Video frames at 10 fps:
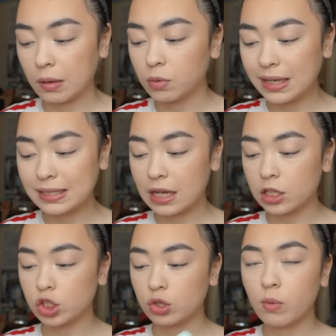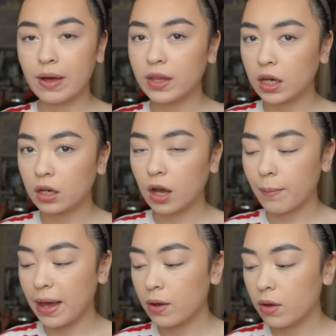I'm not exactly sure when they're going to
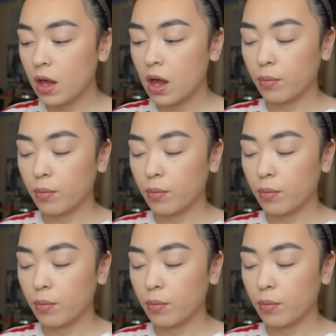come out.